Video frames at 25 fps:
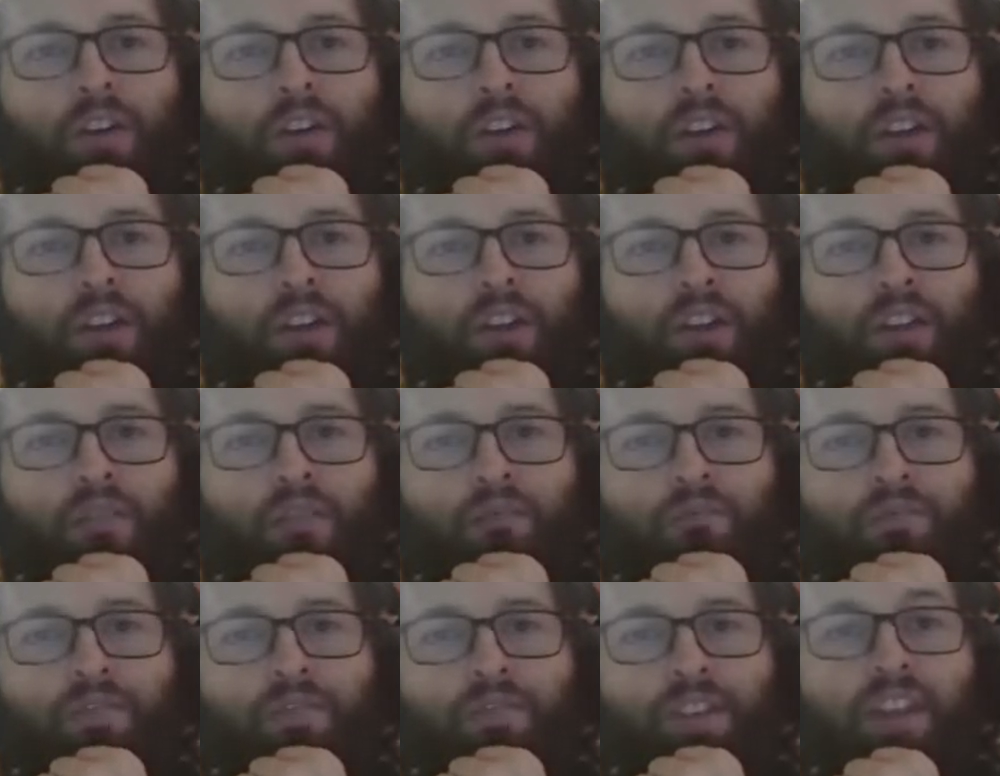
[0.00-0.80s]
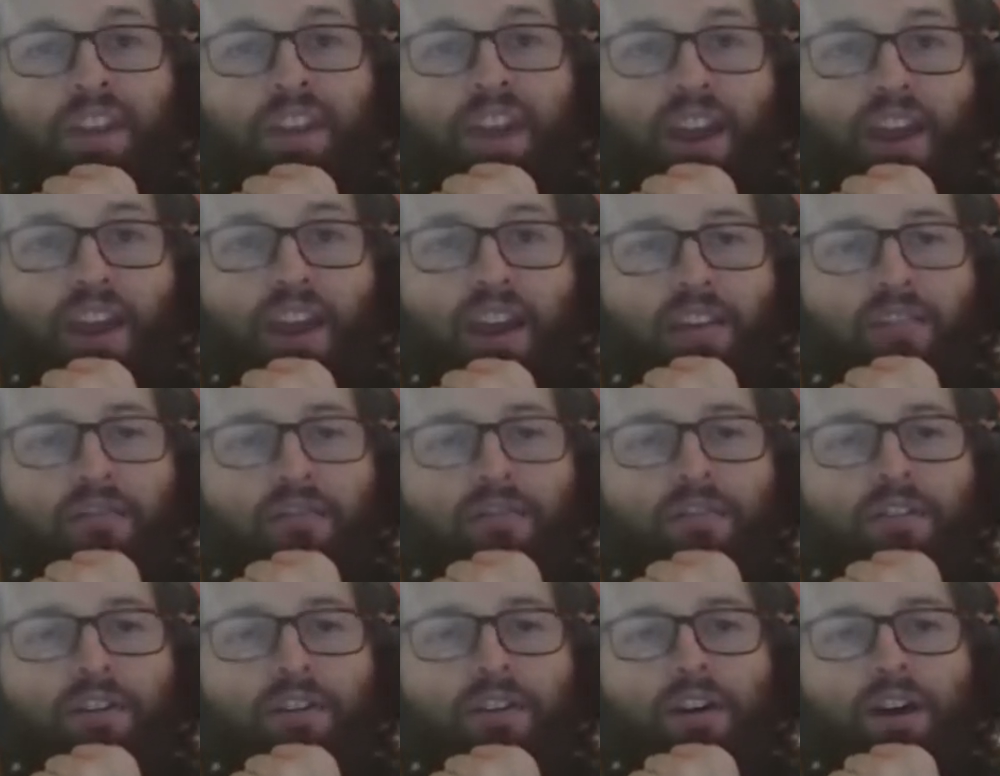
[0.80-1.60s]
And yeah,
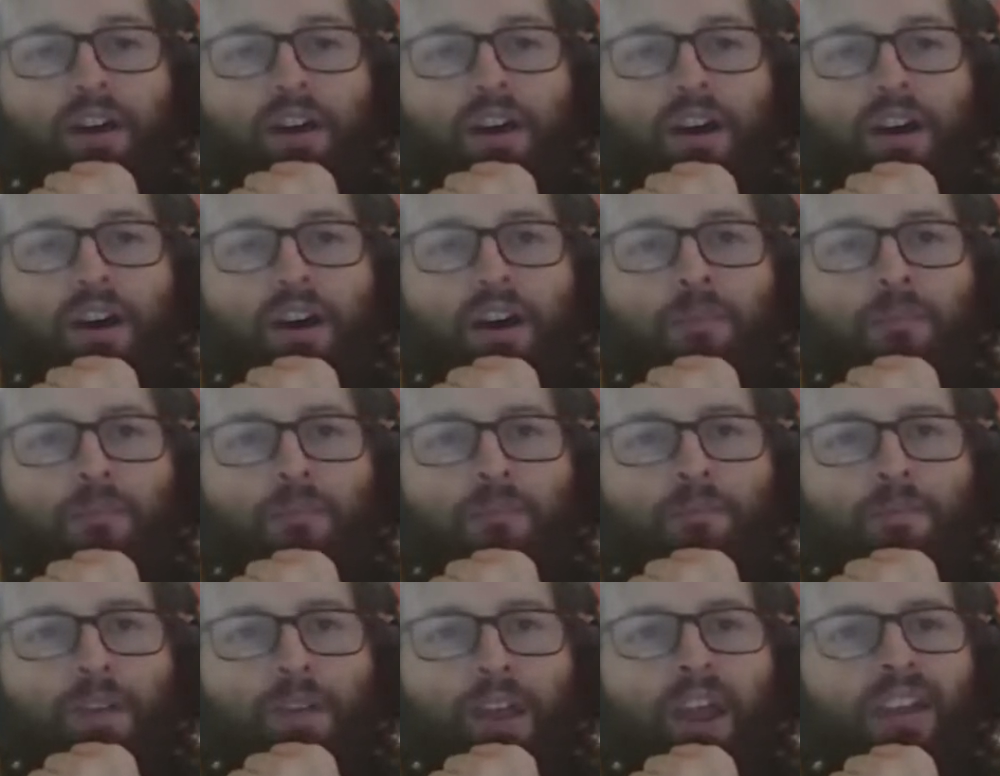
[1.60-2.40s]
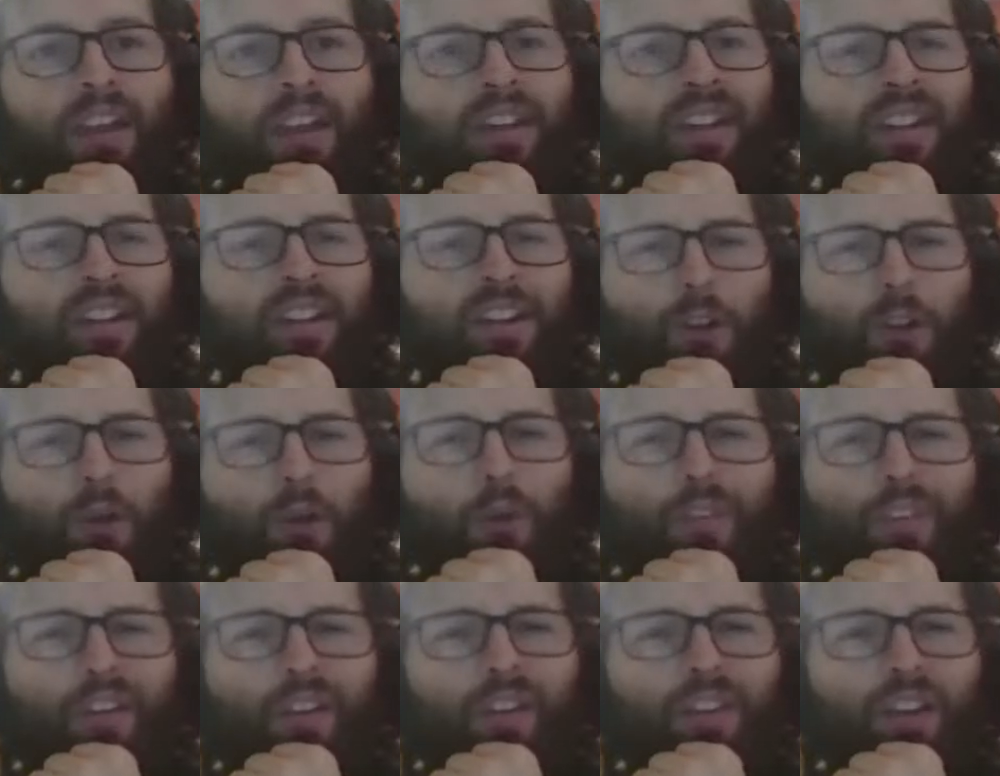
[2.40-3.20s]
any
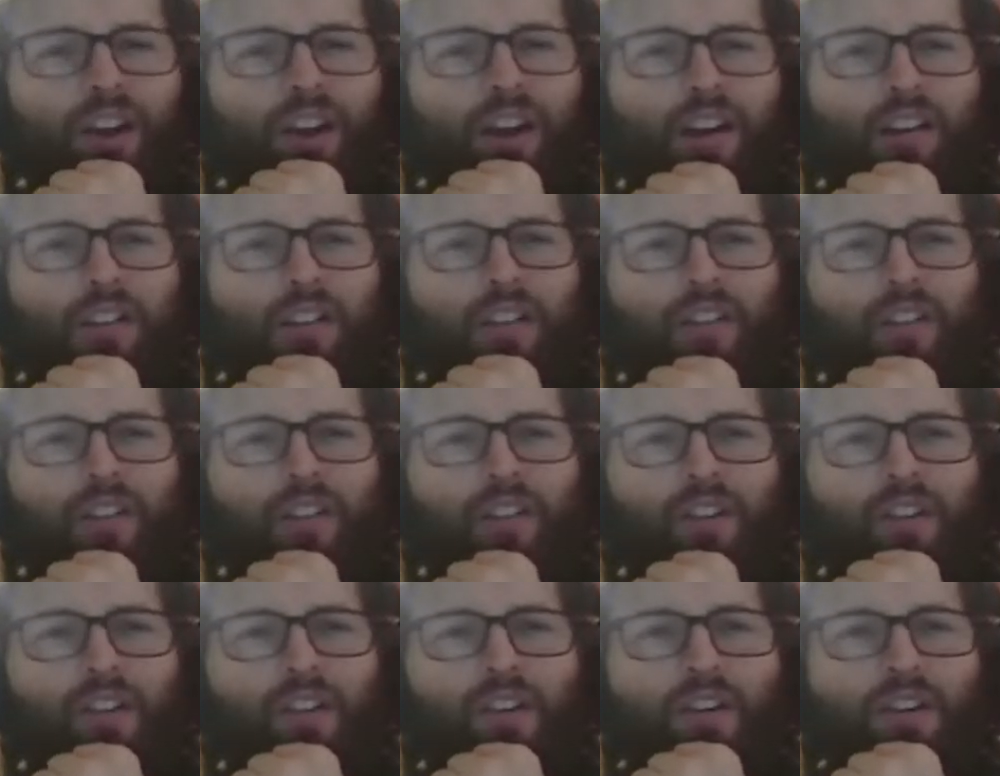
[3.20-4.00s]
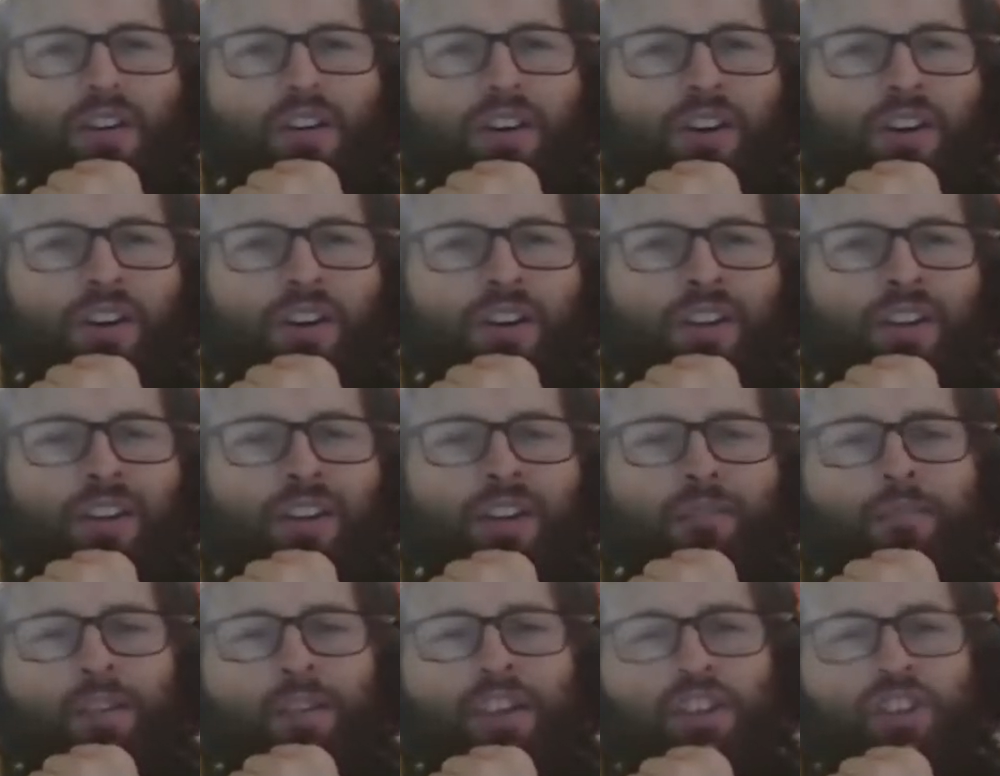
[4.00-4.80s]
closing thoughts on
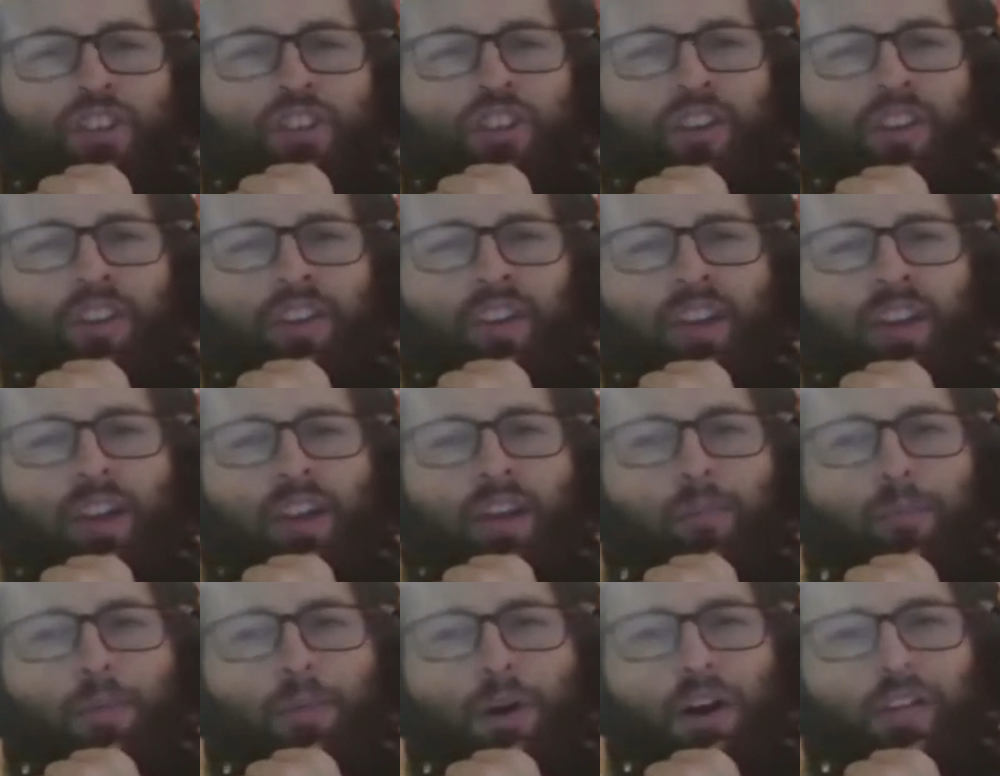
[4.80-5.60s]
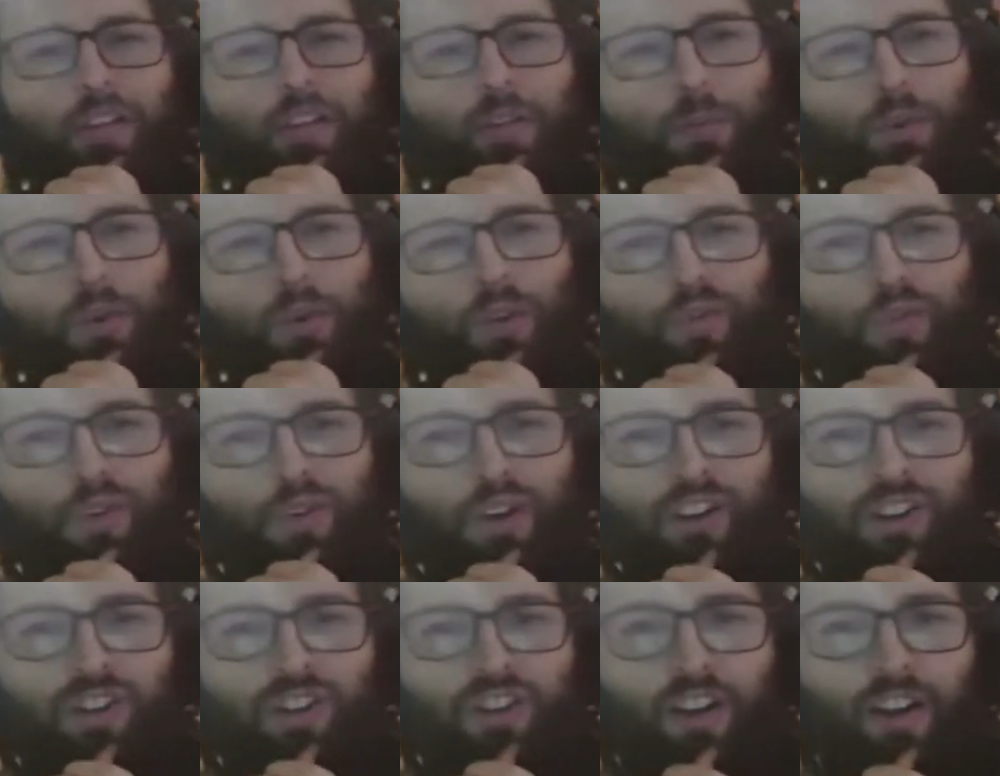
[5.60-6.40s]
the Mission Impossible
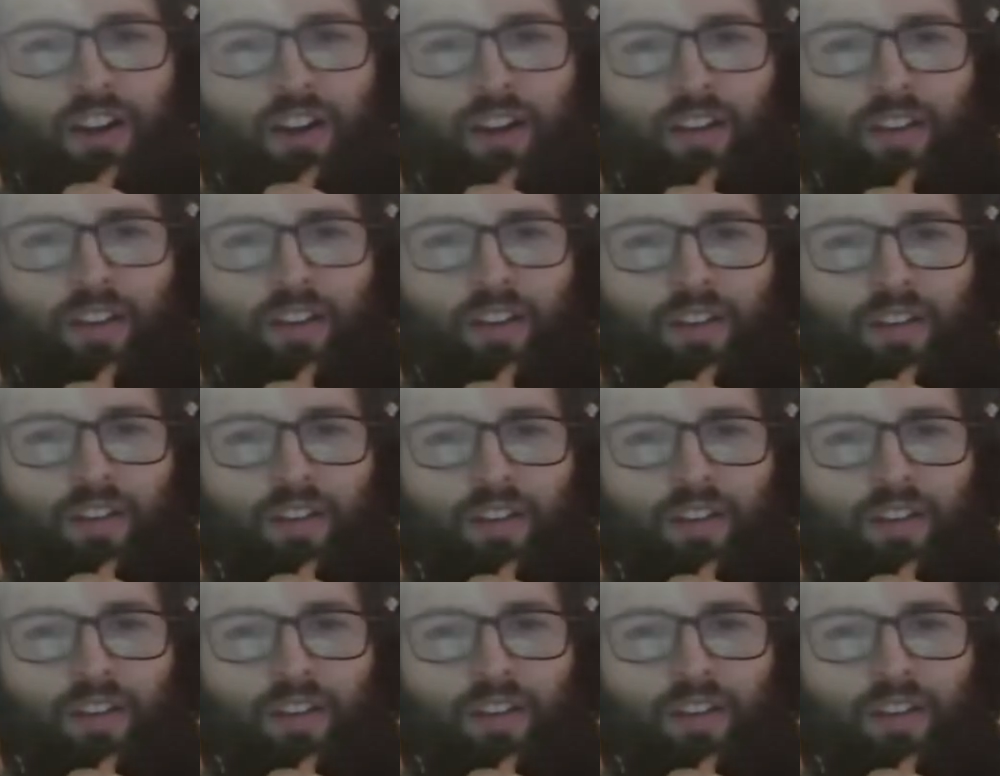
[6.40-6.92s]
franchise?